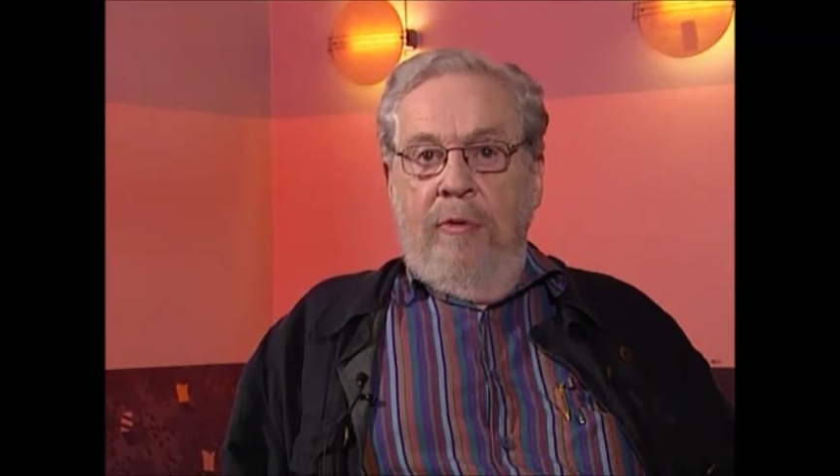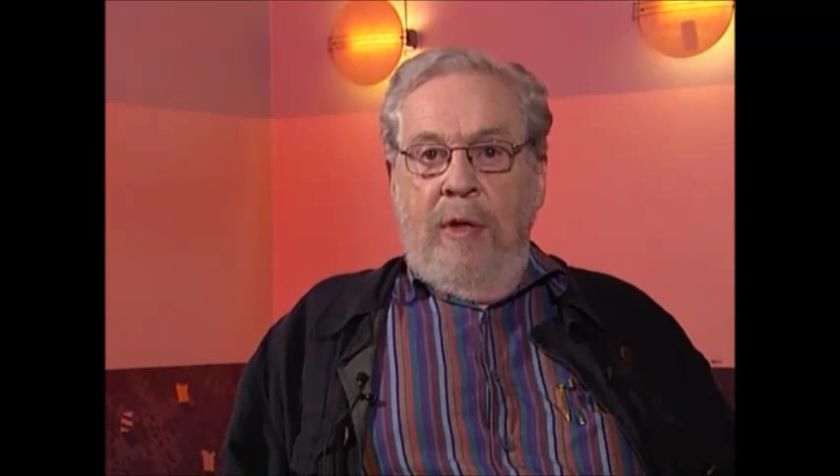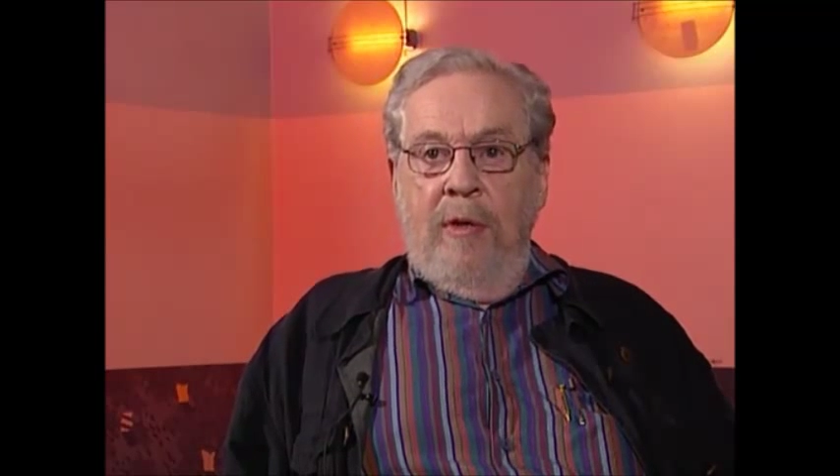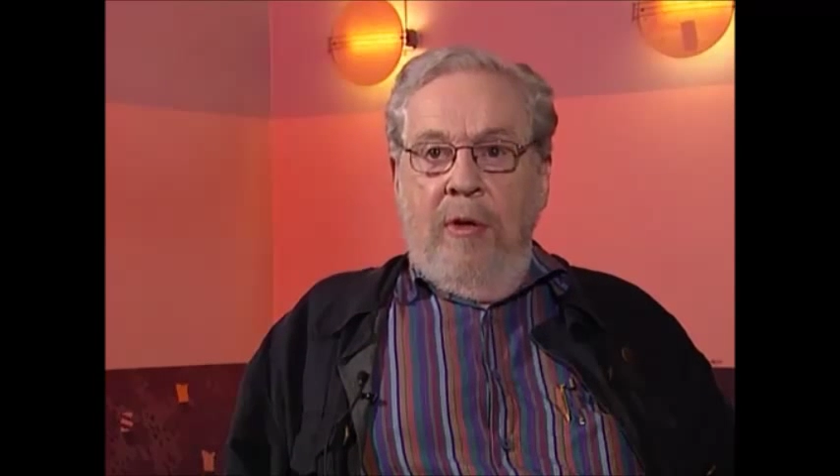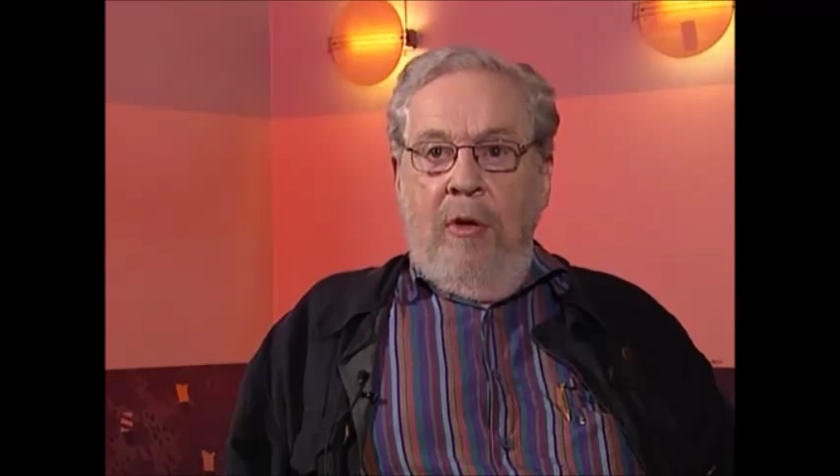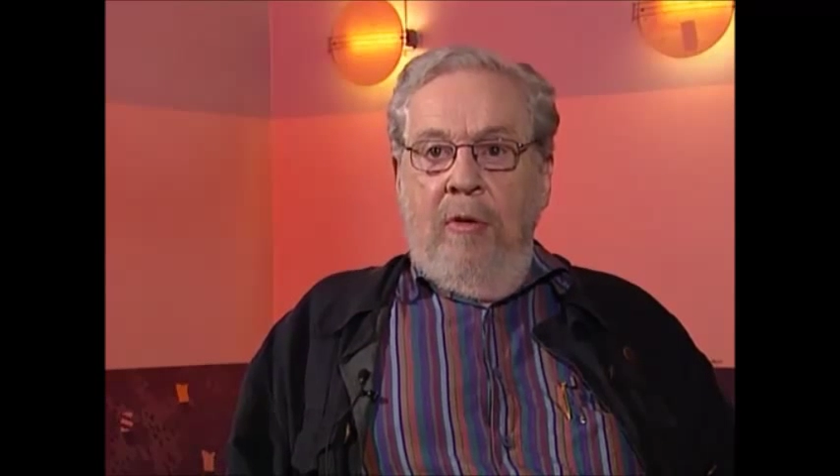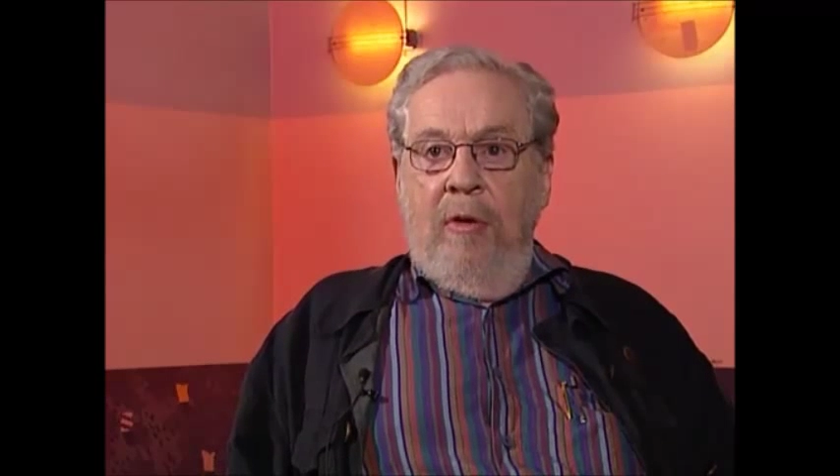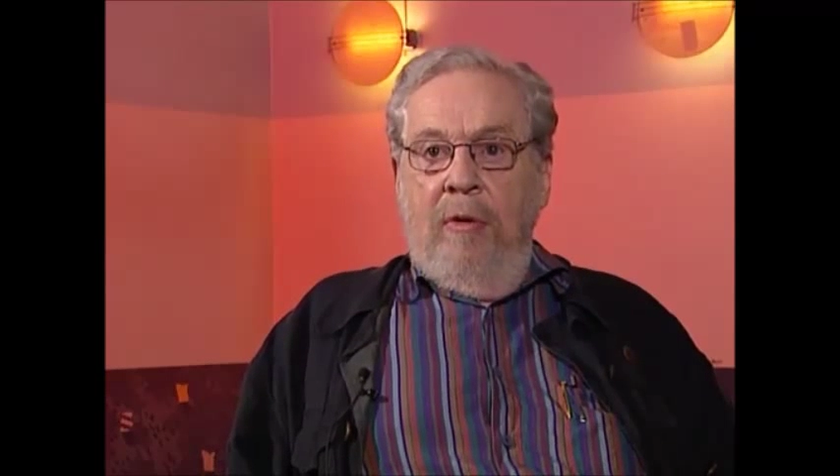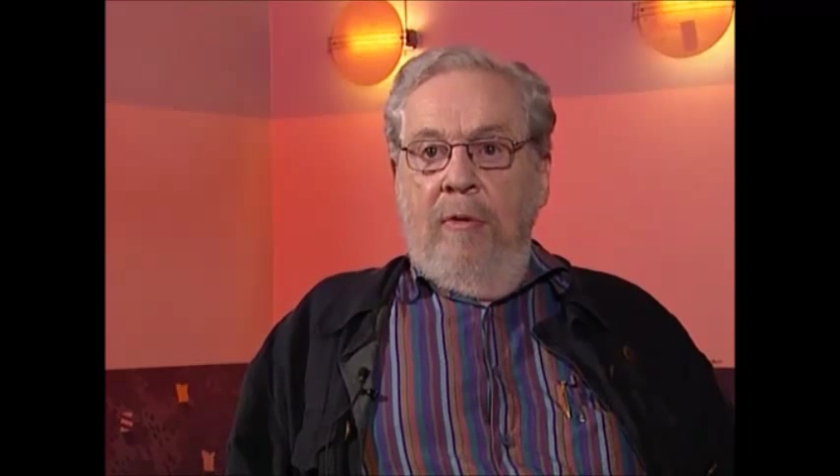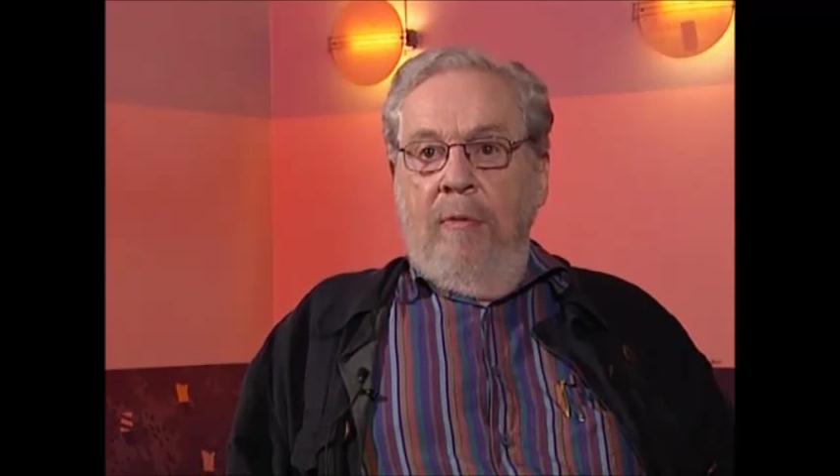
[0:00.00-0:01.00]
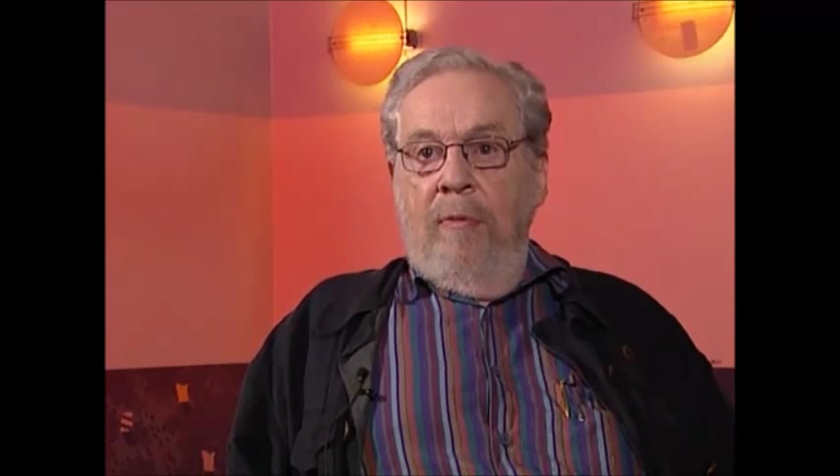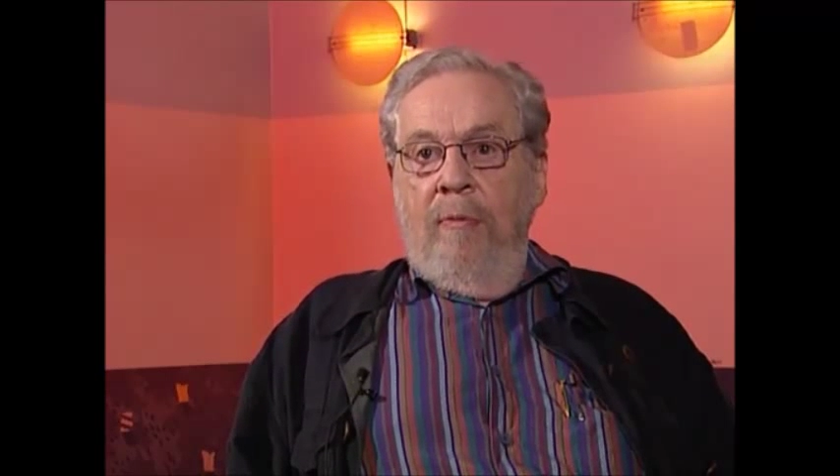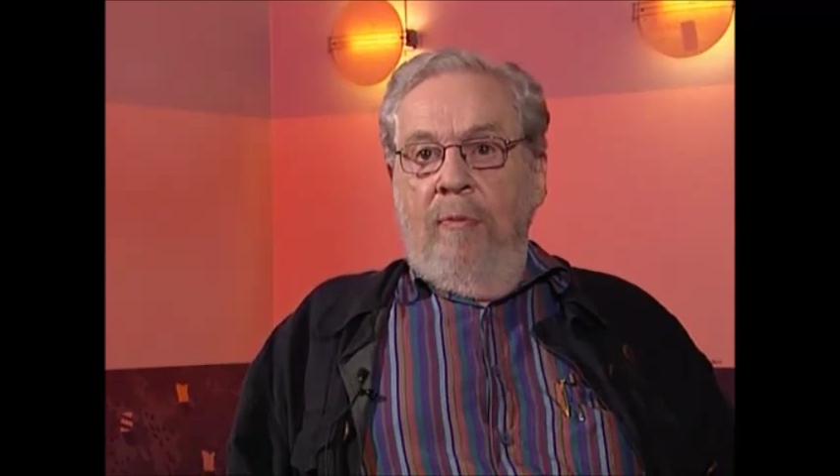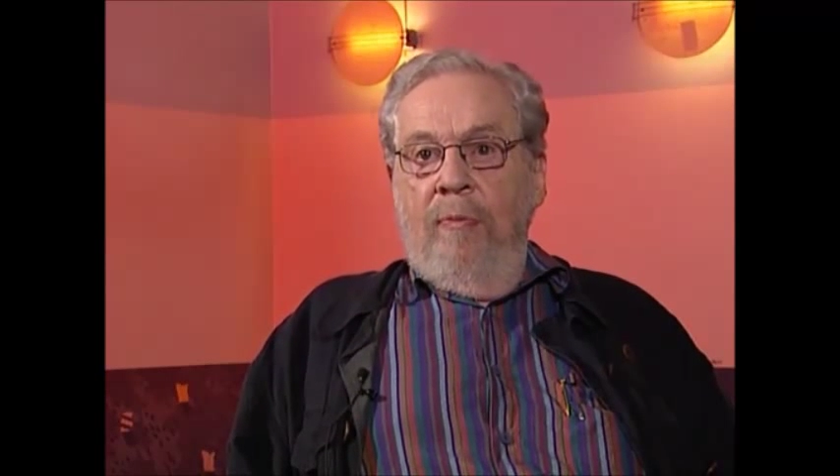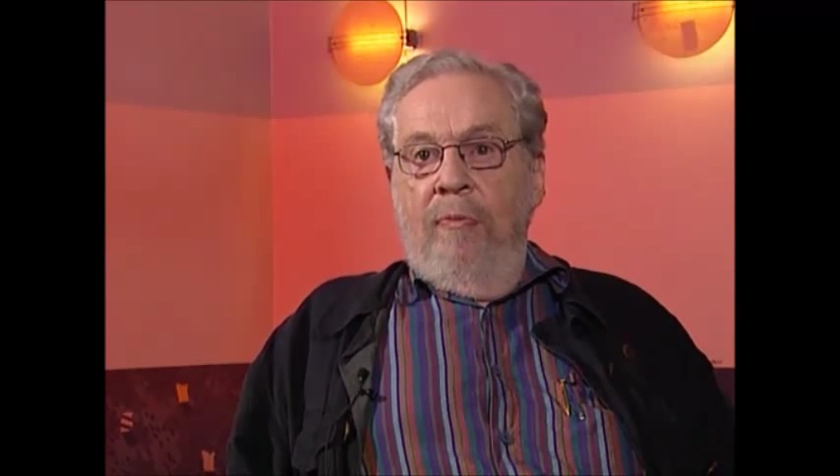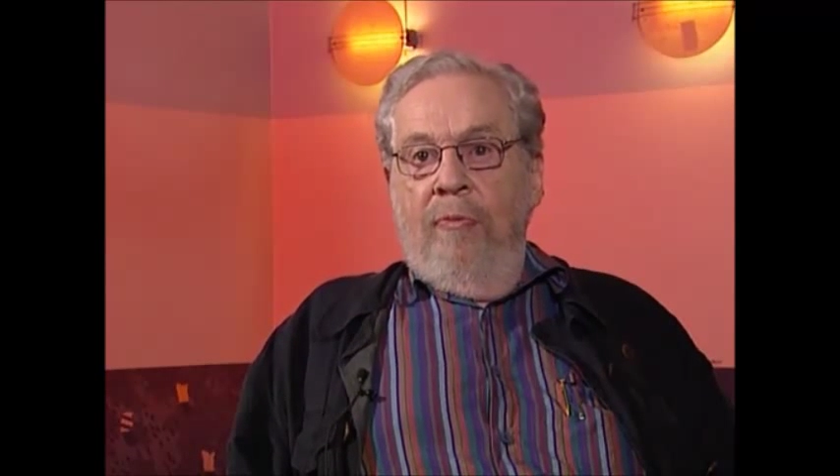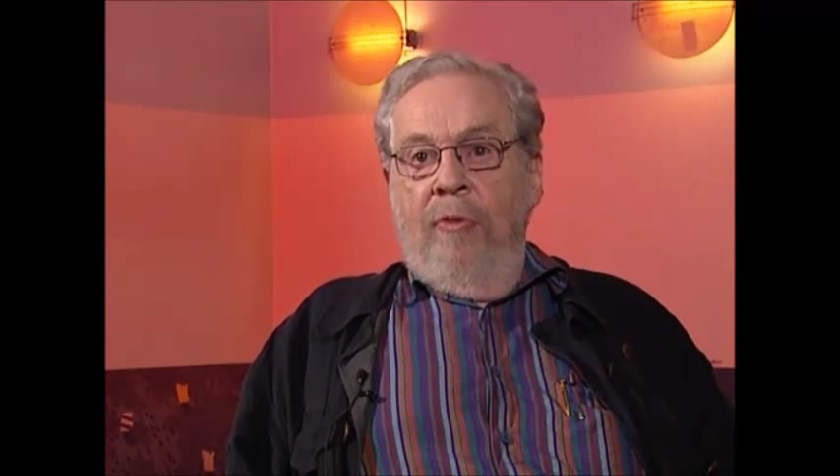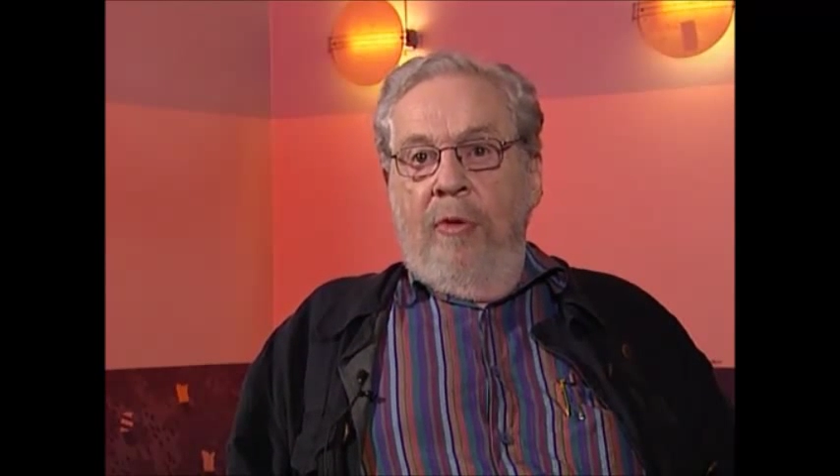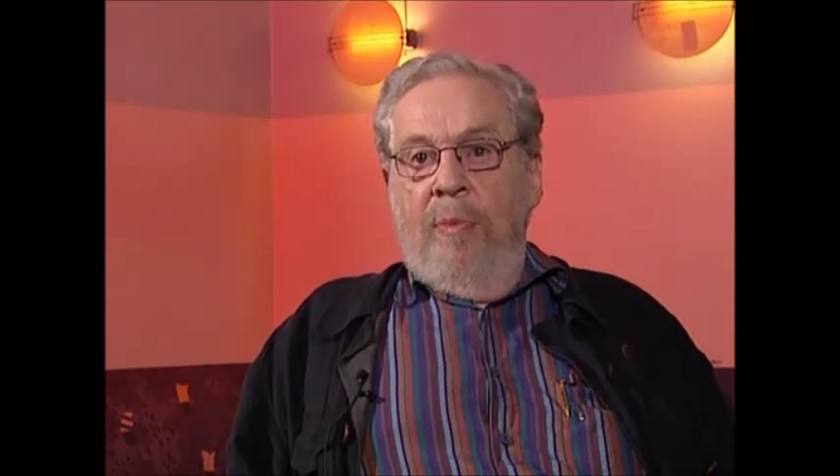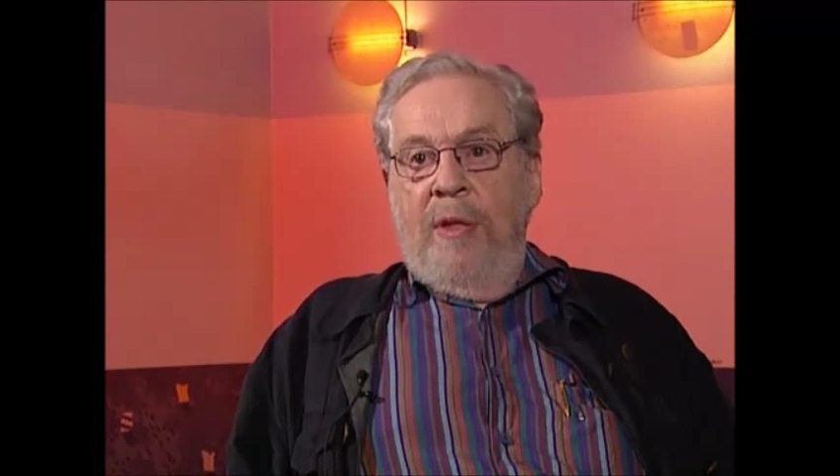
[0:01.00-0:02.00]
we
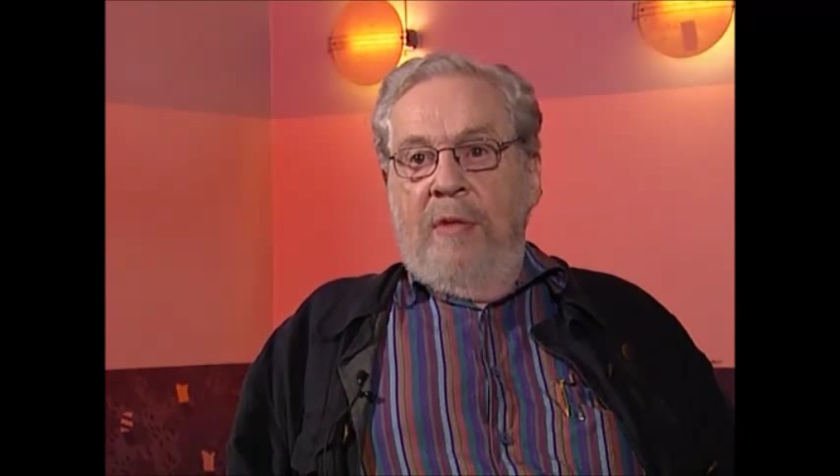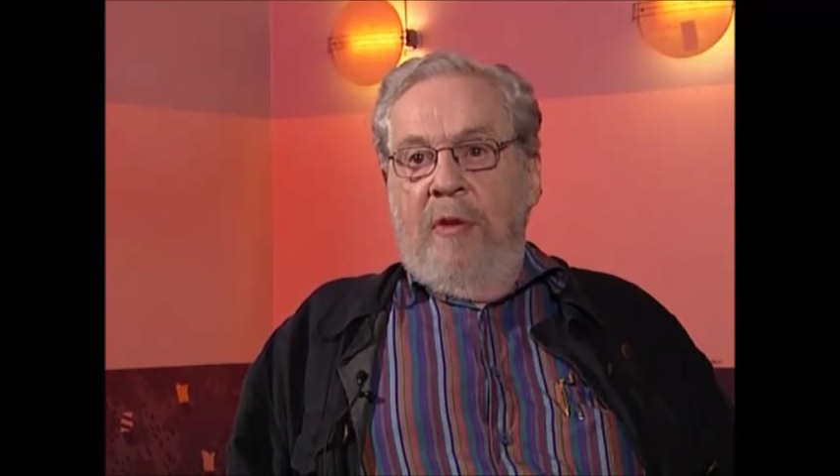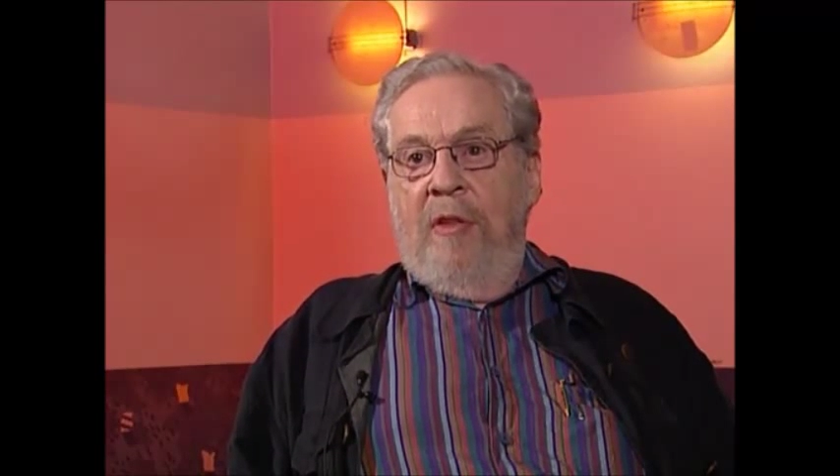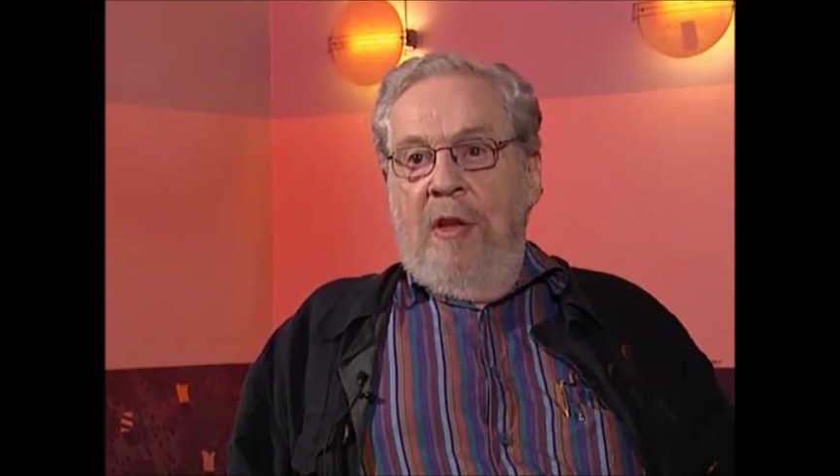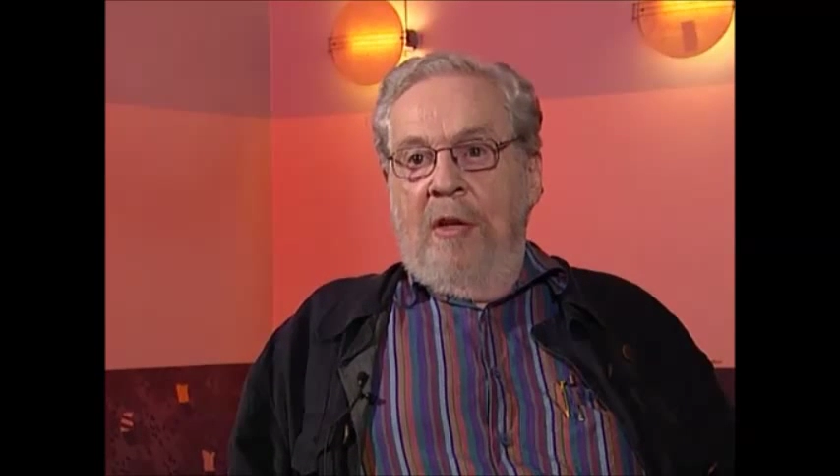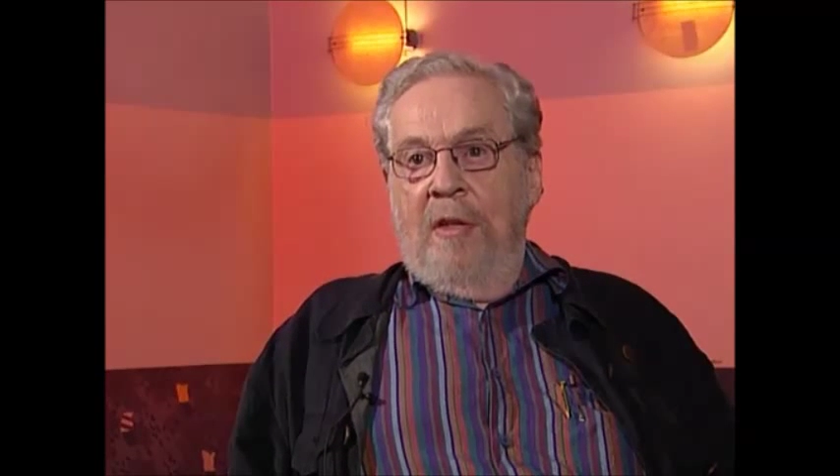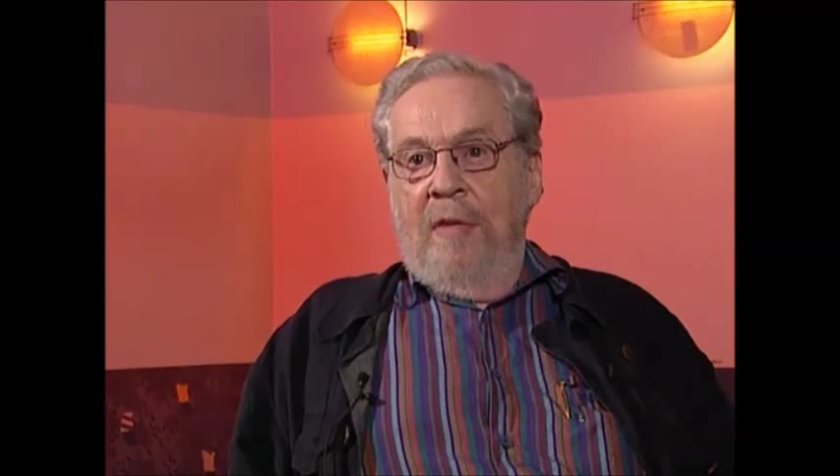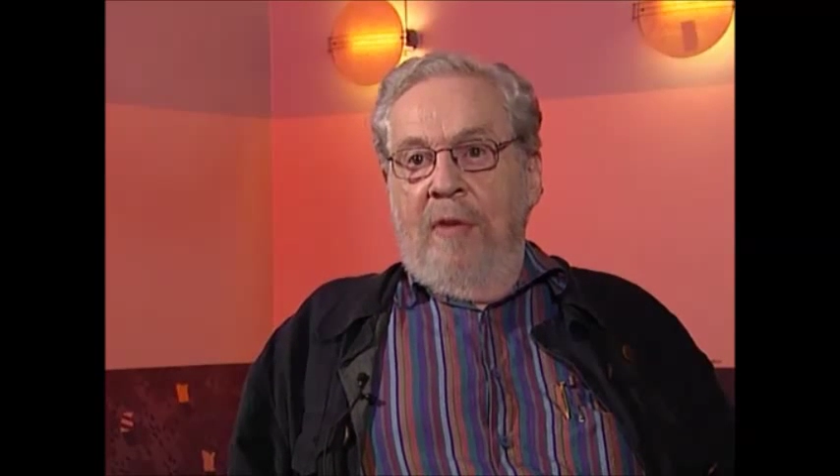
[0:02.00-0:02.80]
were busy with theater.